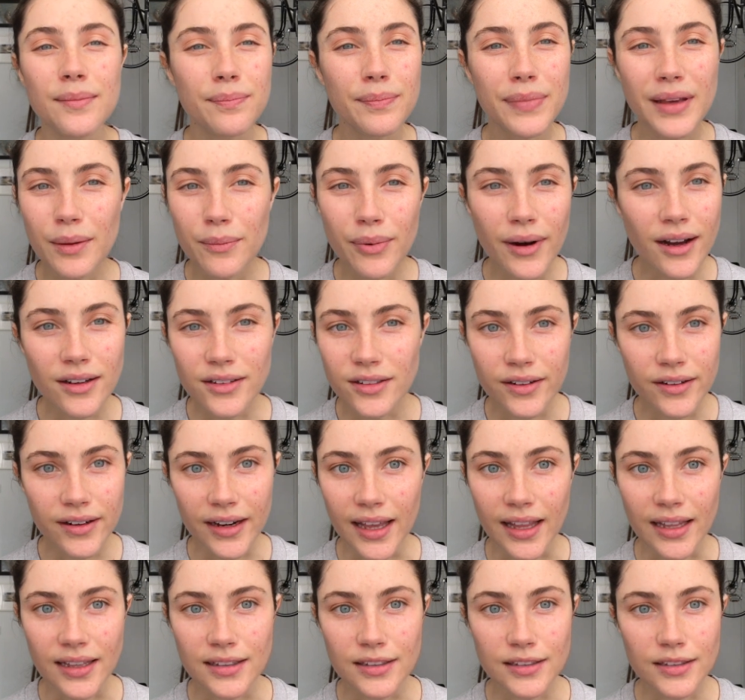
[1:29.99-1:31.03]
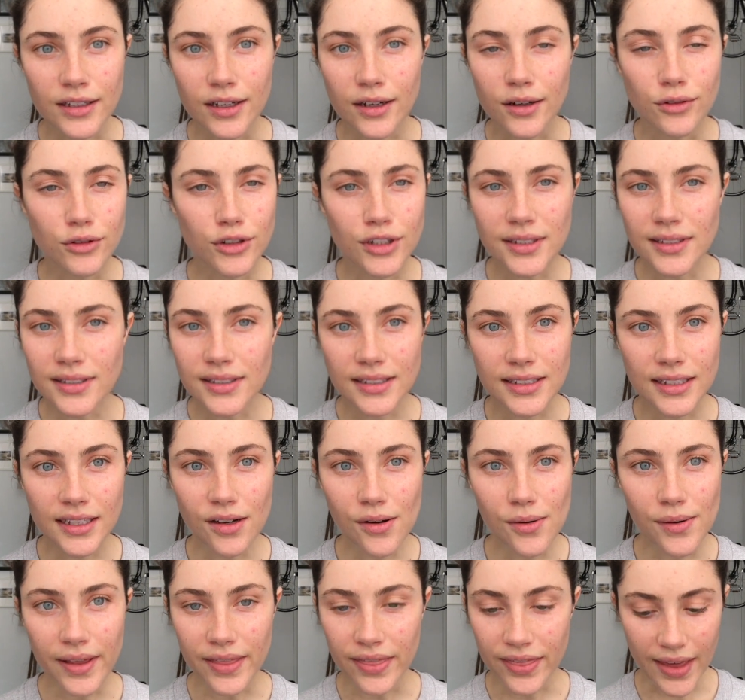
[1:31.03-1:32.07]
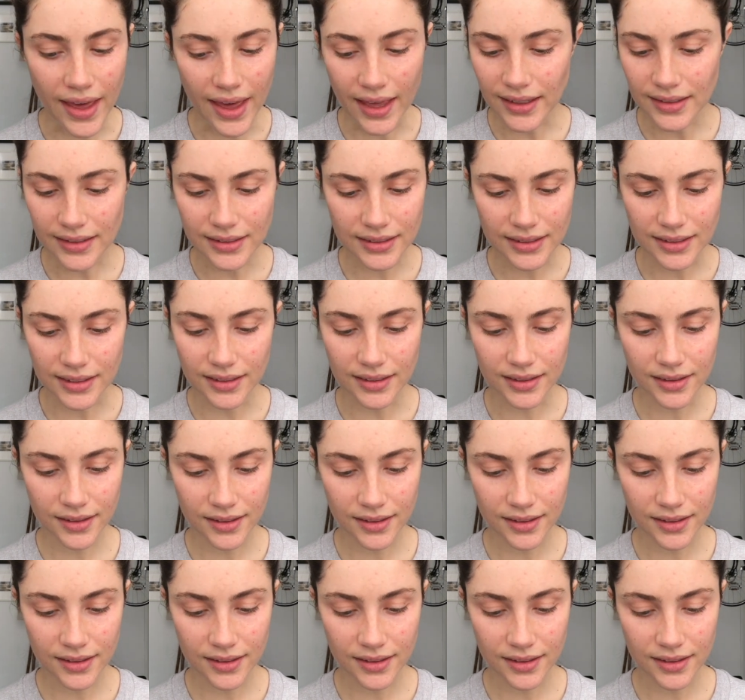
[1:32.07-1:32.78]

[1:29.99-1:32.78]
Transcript: big brows are in, so just deal with it.